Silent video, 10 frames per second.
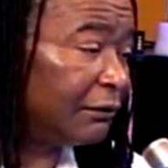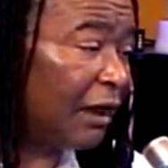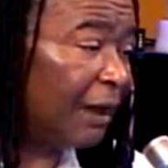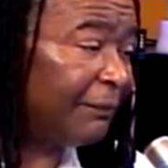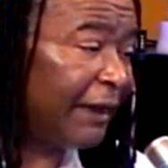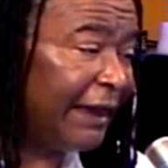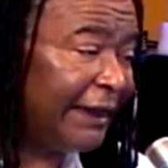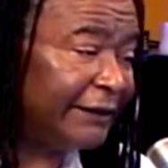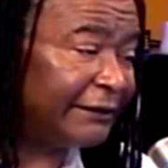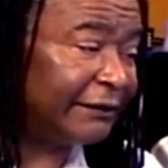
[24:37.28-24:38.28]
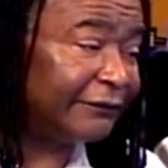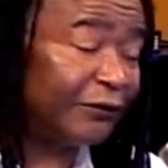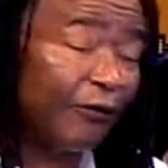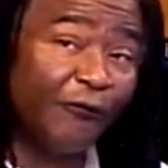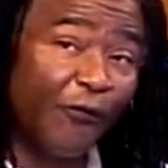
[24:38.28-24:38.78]
top 8,
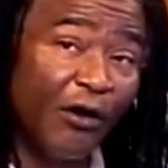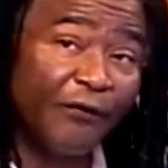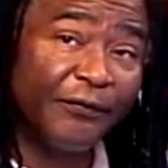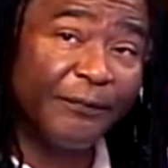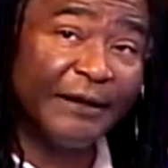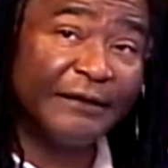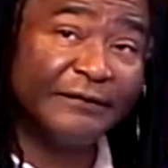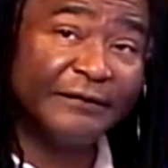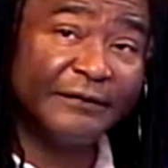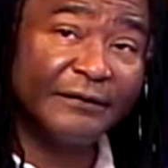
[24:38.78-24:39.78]
so 4 from each.